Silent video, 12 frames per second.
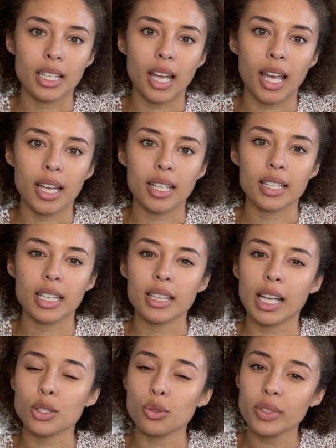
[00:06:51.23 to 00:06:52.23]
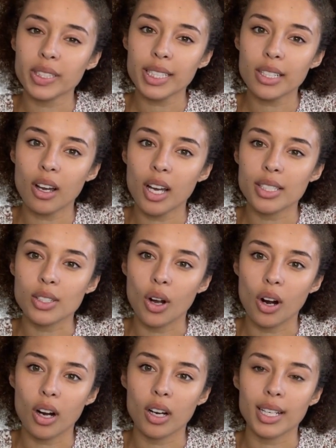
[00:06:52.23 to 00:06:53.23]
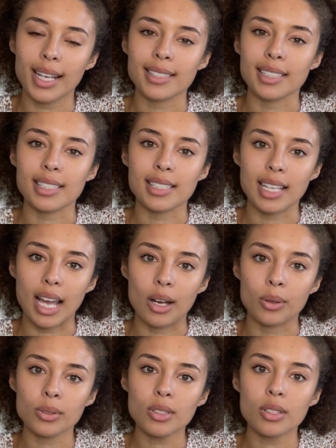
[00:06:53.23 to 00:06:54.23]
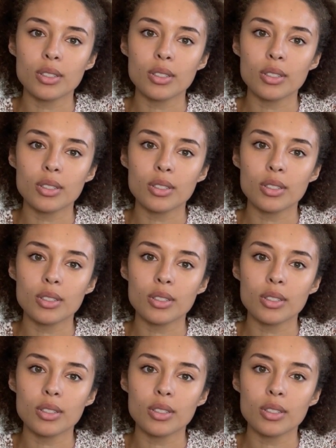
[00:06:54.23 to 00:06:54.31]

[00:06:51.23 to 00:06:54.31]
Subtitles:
And that's really not as hard as it sounds.